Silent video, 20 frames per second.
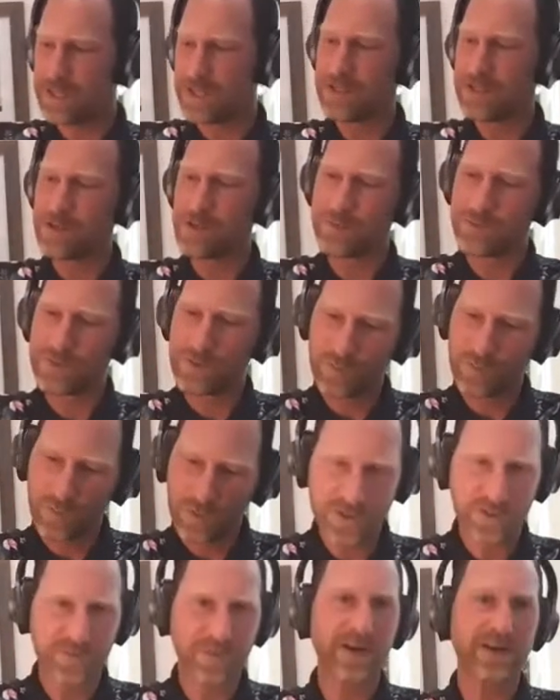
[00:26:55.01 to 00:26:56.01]
And then you feel
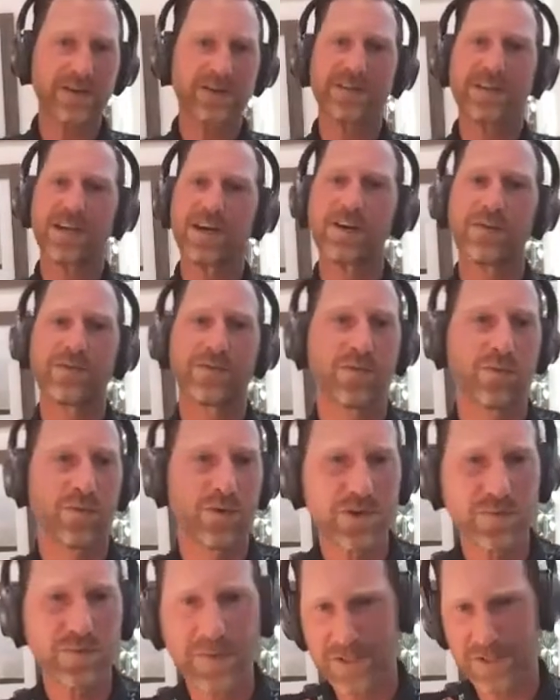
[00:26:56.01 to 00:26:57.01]
worse about yourself or
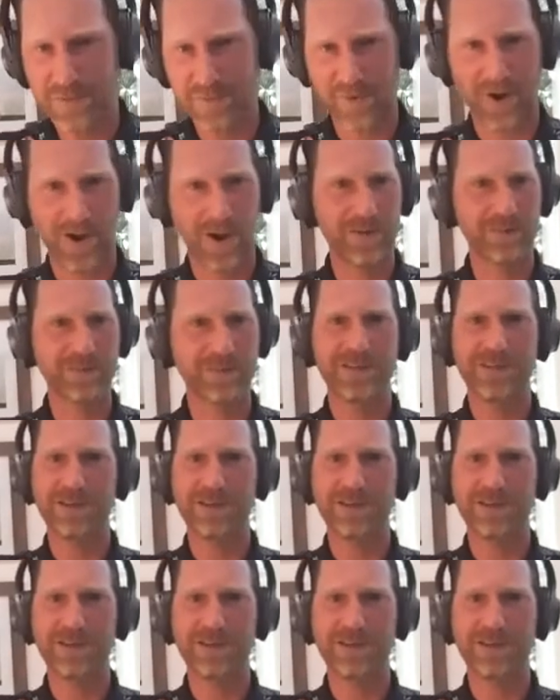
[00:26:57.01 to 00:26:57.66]
worse about your problems,